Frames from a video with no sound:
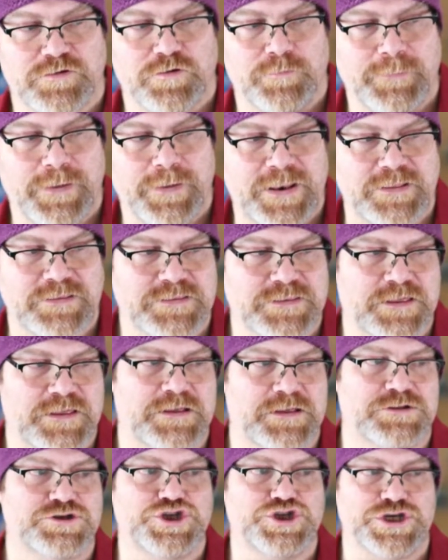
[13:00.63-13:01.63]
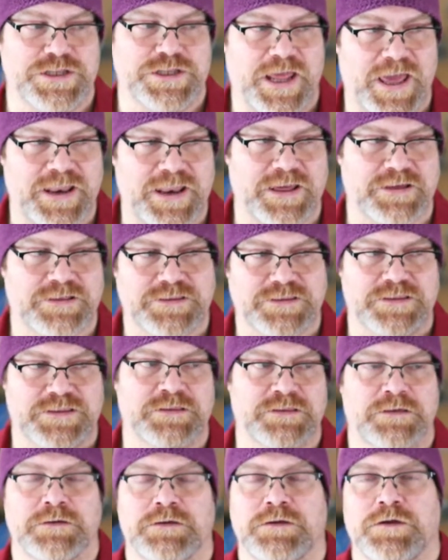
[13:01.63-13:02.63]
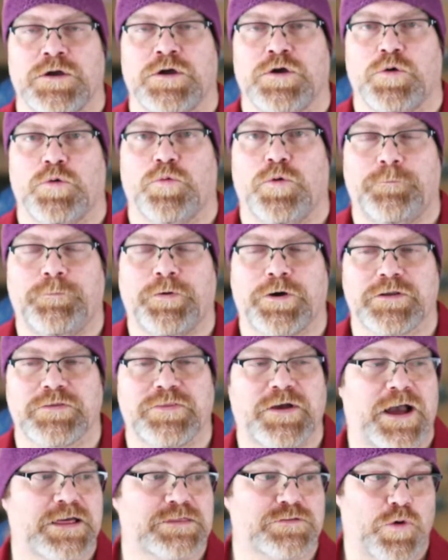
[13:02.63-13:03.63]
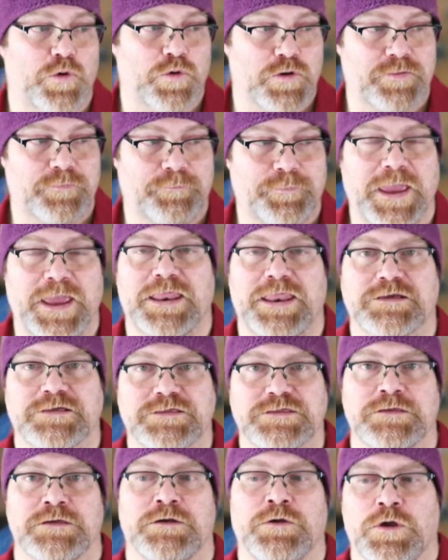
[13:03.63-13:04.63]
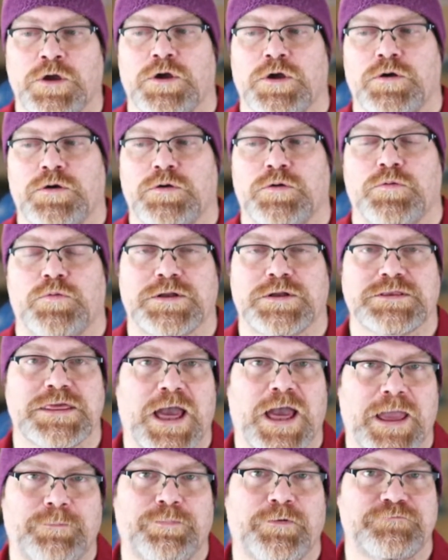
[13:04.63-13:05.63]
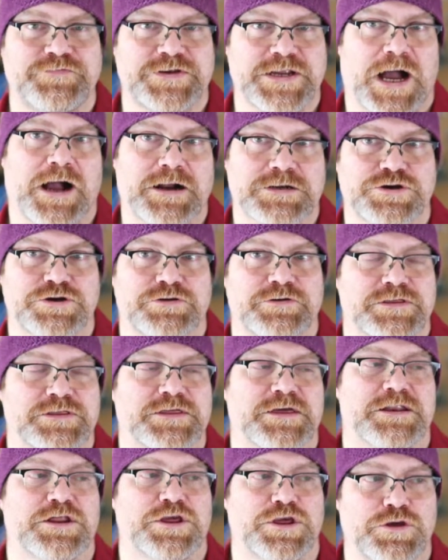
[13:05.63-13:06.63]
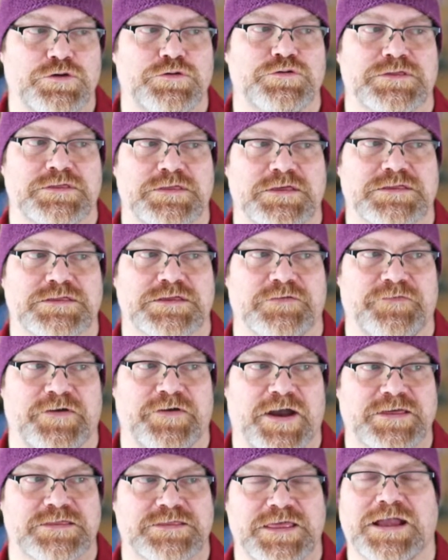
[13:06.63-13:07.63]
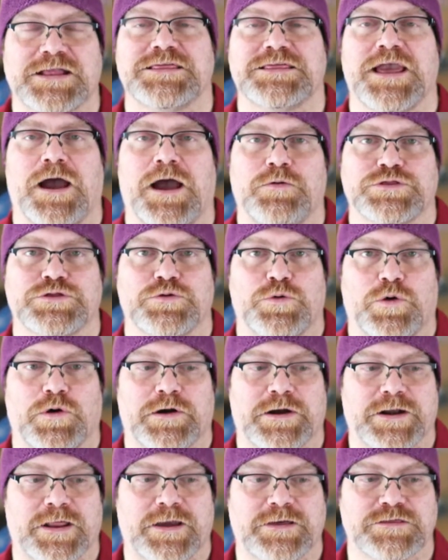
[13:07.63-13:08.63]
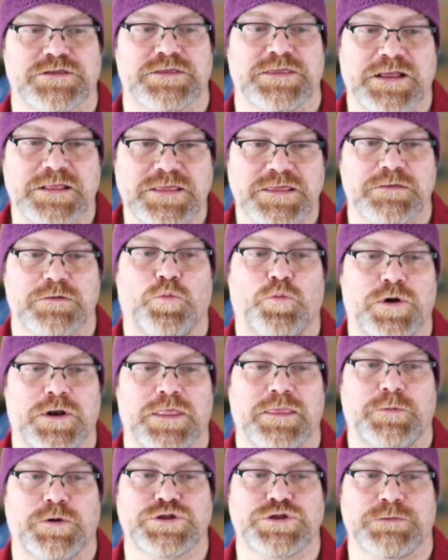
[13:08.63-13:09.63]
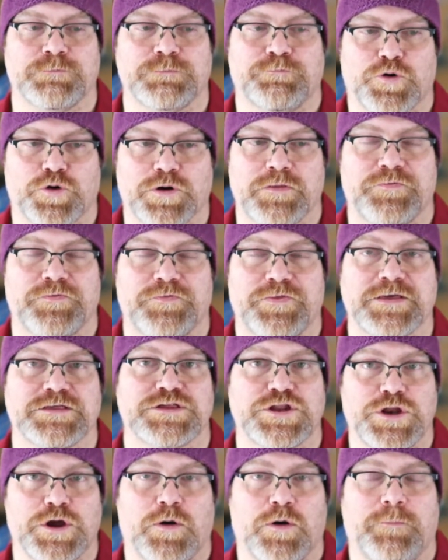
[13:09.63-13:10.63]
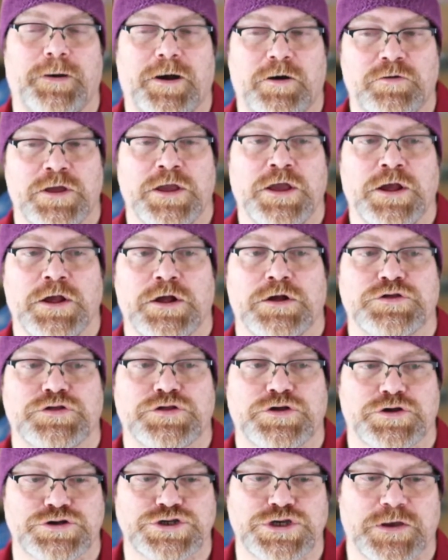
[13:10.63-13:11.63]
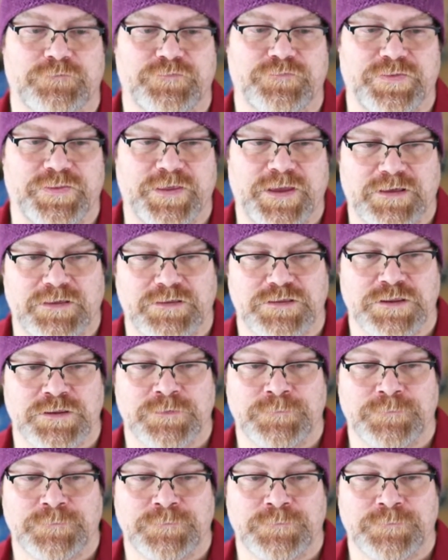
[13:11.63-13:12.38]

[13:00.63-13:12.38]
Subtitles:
medicine, genetics, what part of the hospital, orthopedics, what type of doctor is going to use this device? That's how it's organized. That's one of the most important things to know about searching for things.